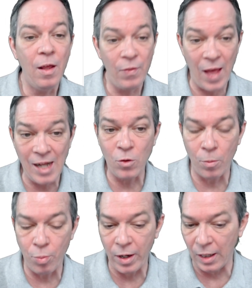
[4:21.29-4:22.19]
That's going
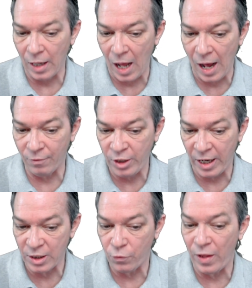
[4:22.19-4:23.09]
to bring a lot of
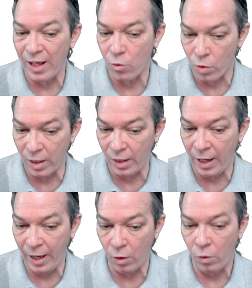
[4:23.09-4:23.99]
chances for that gorilla
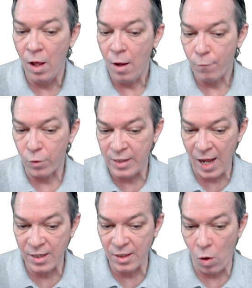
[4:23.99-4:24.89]
hail for
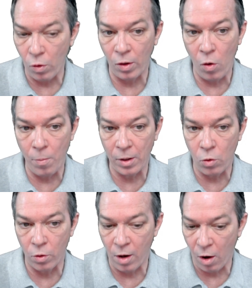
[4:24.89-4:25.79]
Texas, Oklahoma,
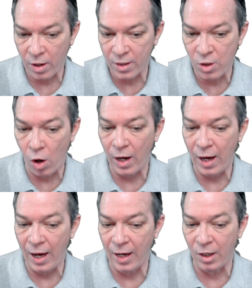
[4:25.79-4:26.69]
going to Arkansas,
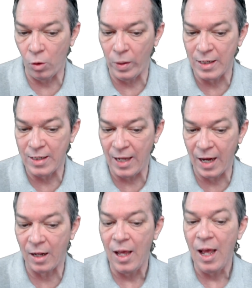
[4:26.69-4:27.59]
and
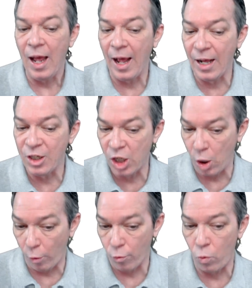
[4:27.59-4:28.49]
Louisiana as you
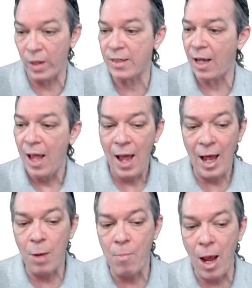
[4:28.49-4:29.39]
go through Wednesday,
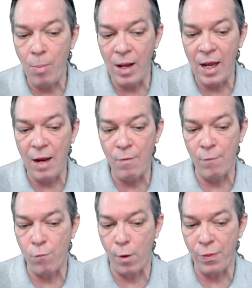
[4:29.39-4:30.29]
and maybe even
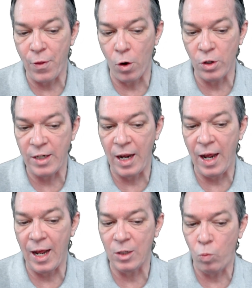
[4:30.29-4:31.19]
for Thursday
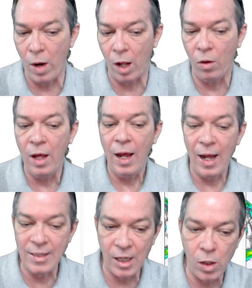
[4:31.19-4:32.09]
as well
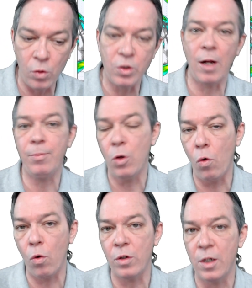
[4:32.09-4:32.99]
as it goes up
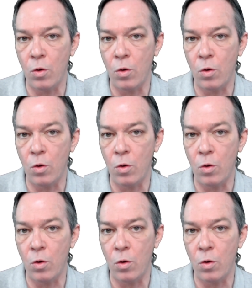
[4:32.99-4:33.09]
towards the